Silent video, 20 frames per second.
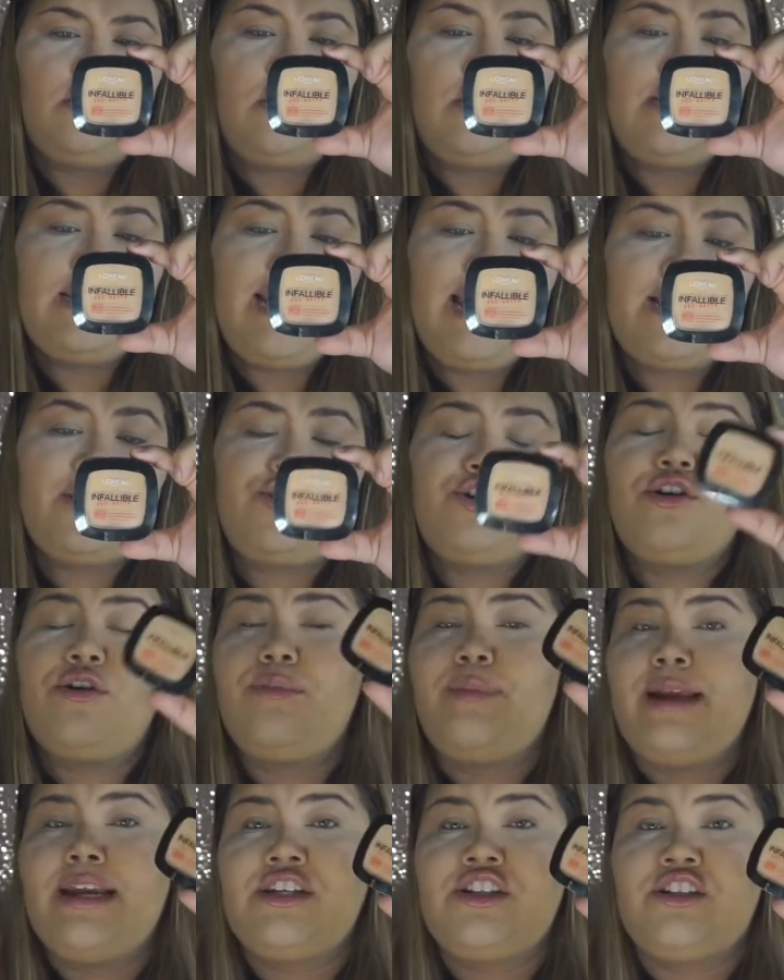Natural
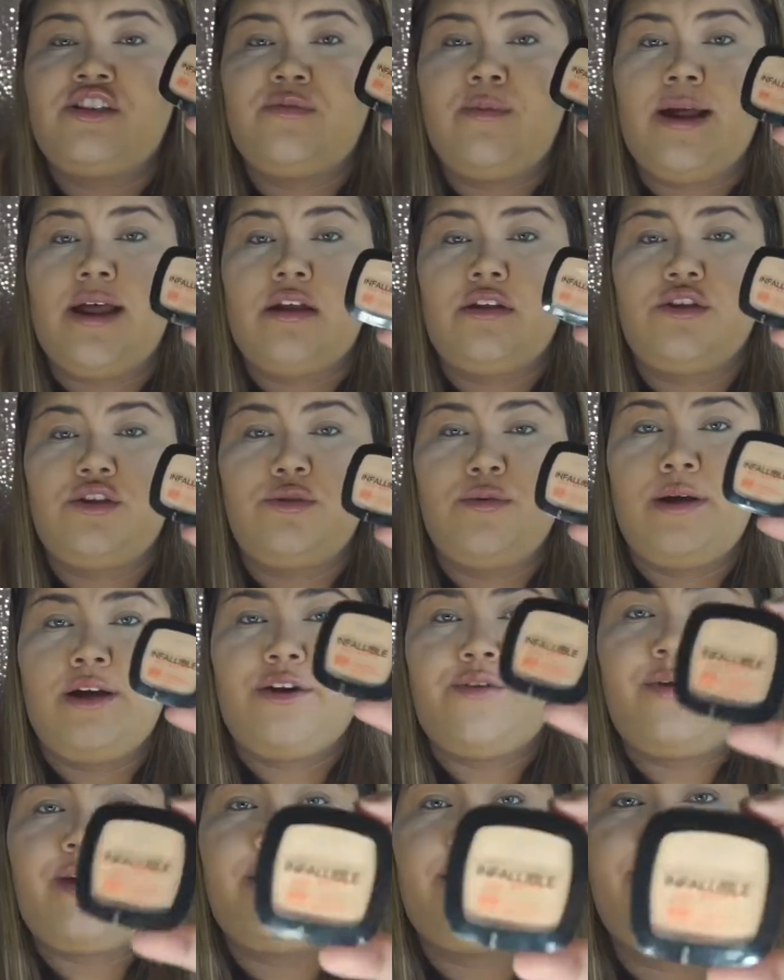Beige as well,
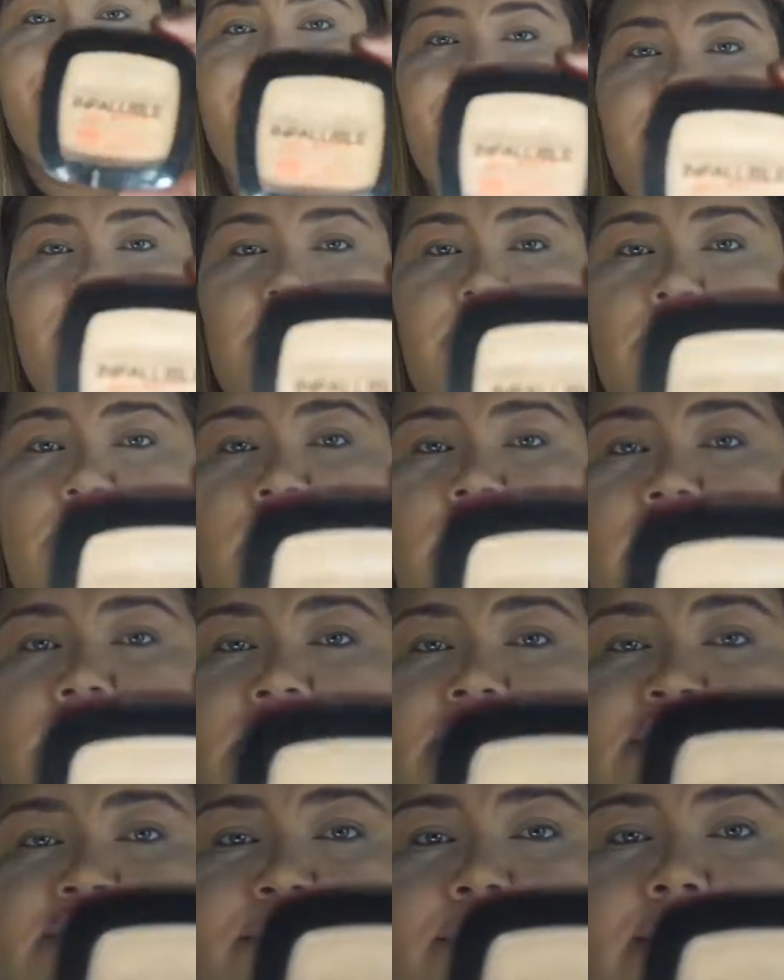200. And
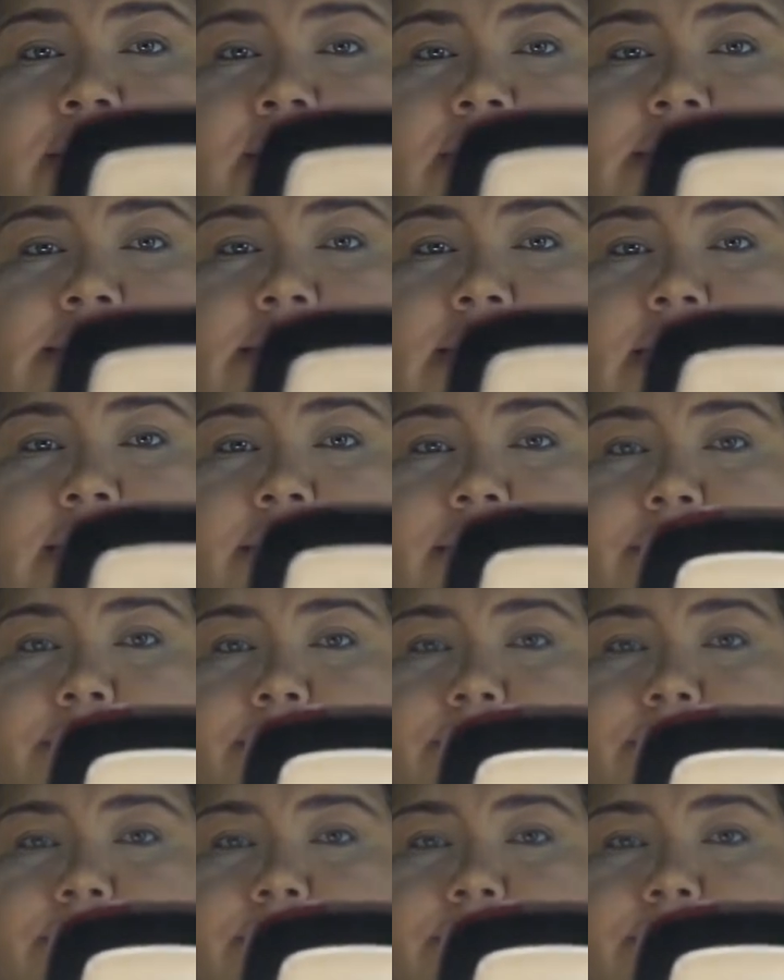this is what it looks like.